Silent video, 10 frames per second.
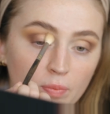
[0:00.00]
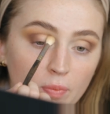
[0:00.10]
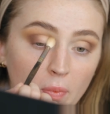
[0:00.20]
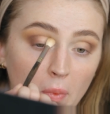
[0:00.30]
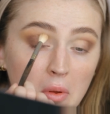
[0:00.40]

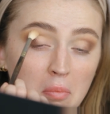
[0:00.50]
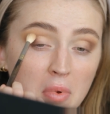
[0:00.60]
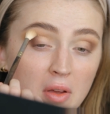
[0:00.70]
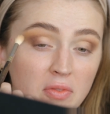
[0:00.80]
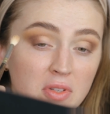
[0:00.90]
where we
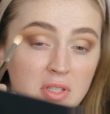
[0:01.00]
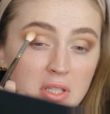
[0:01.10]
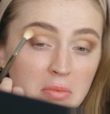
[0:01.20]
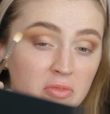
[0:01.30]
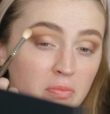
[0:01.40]
buffed
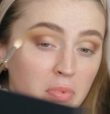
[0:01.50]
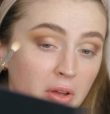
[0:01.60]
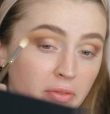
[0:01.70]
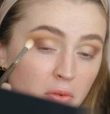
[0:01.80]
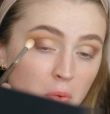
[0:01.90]
some of
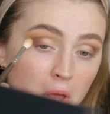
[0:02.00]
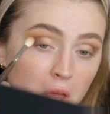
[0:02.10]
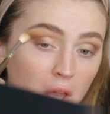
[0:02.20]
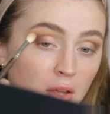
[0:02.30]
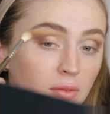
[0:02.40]
Buff
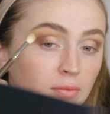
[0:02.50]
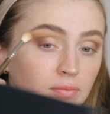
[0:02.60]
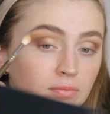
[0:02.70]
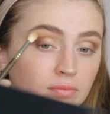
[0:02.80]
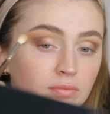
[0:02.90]
away.
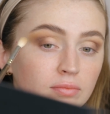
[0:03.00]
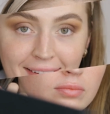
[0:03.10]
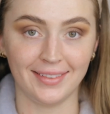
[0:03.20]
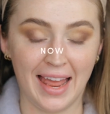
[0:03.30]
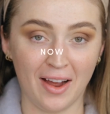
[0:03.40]

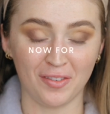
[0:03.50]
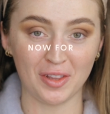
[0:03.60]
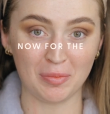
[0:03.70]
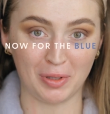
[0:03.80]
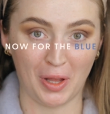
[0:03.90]
Now for
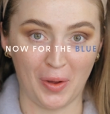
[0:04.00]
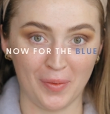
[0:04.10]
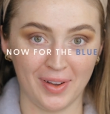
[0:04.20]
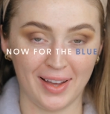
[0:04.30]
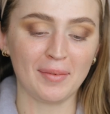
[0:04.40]
the
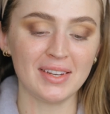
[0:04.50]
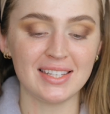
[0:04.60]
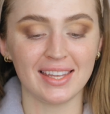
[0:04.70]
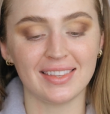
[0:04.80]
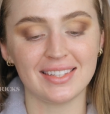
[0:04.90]
blue. I'm gonna
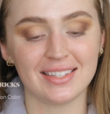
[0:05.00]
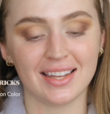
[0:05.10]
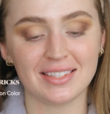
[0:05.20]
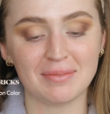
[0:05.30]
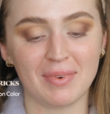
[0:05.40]
take the
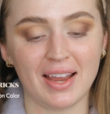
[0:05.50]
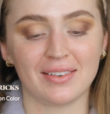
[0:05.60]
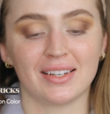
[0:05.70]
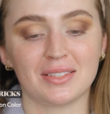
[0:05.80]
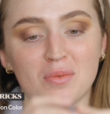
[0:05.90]
DANESSA
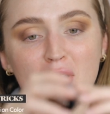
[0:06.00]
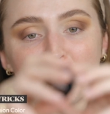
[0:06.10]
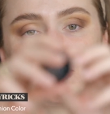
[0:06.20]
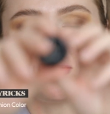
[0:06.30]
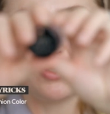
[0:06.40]
MYRICKS
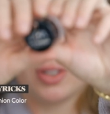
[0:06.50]
Waterproof